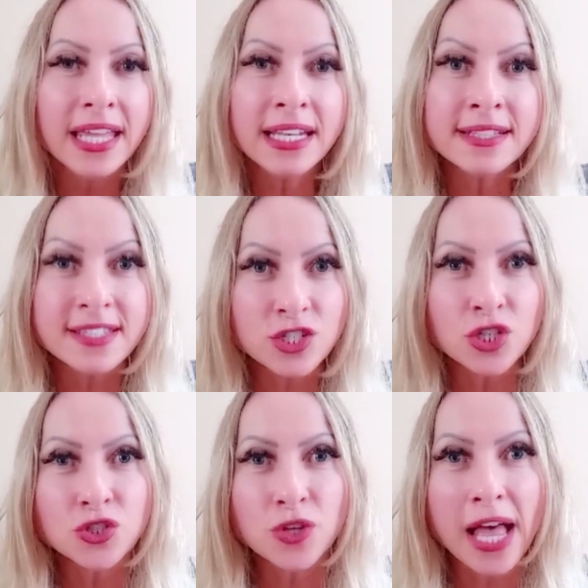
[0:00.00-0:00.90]
In
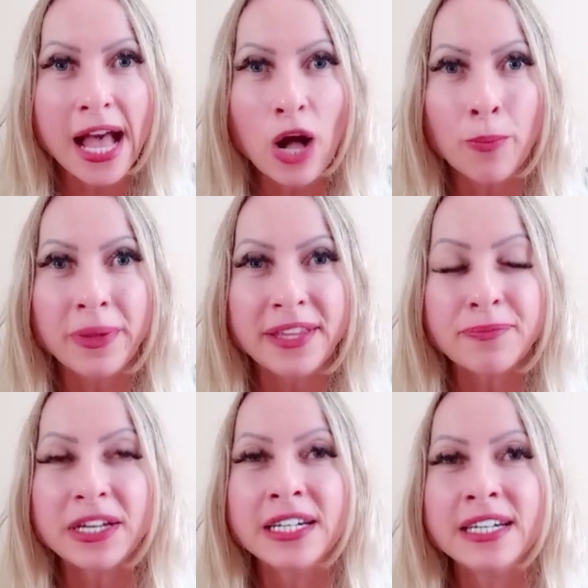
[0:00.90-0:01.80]
addition to
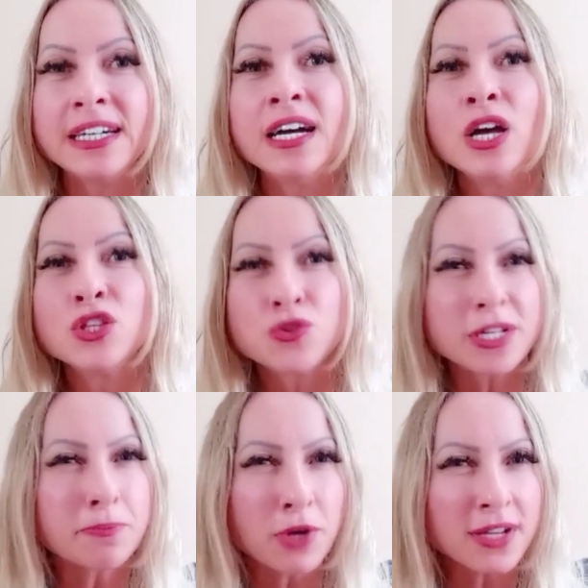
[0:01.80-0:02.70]
helping uh,
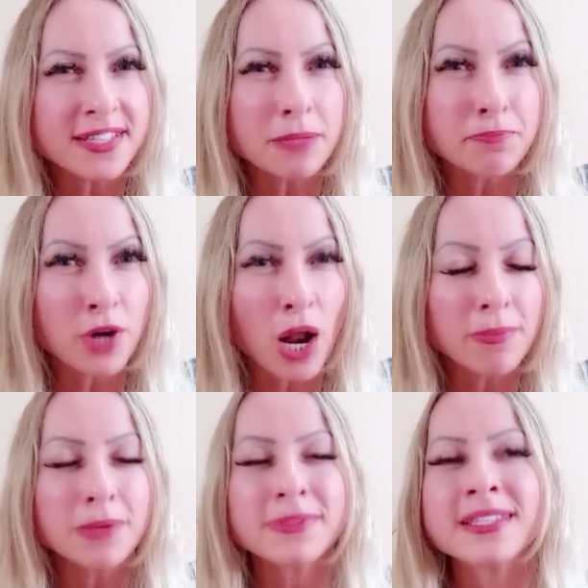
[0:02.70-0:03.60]
treat prostate
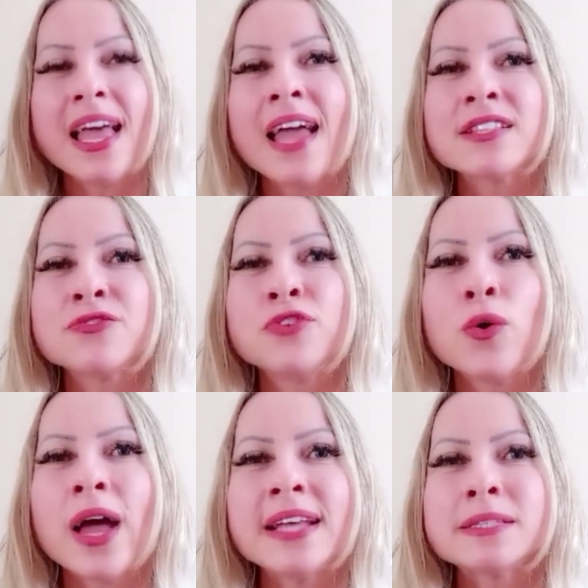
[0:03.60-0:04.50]
problems,
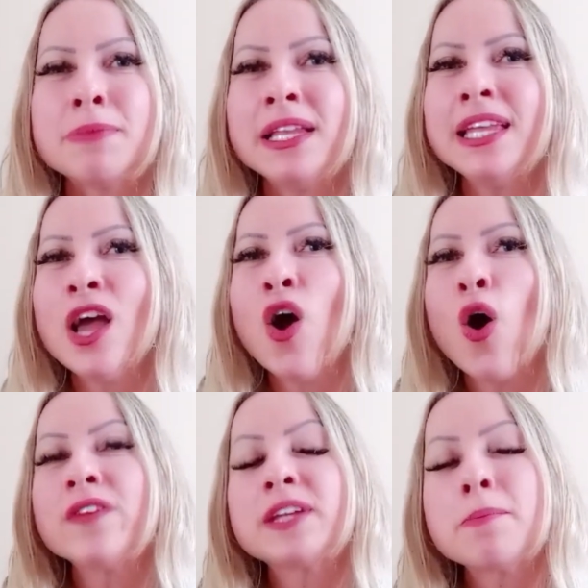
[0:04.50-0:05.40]
Actiflow has many
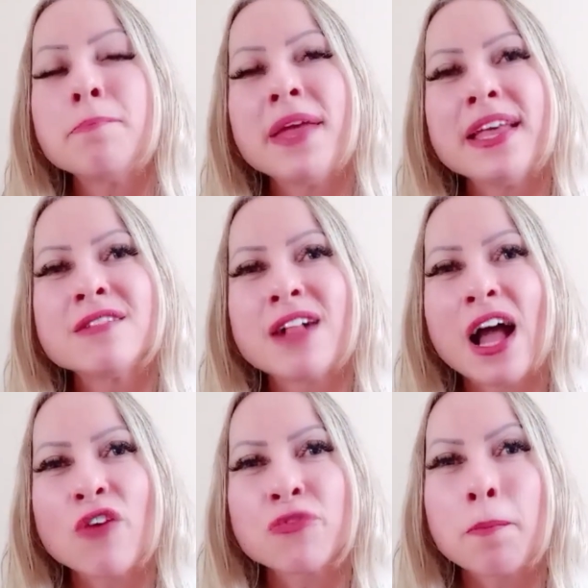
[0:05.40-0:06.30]
other male
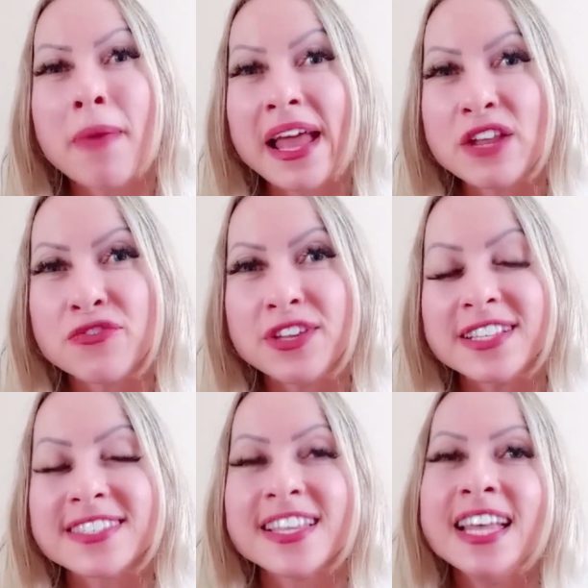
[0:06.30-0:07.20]
health
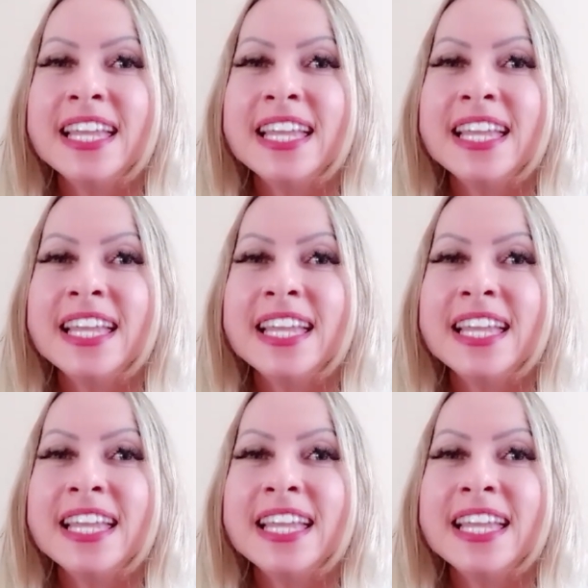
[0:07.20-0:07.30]
benefits.